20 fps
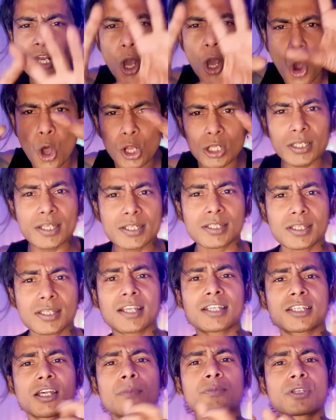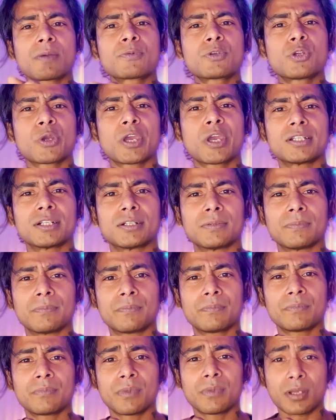all these things sums up together
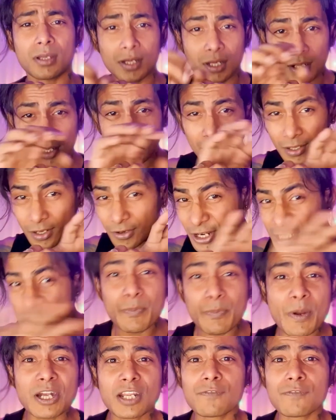irrespective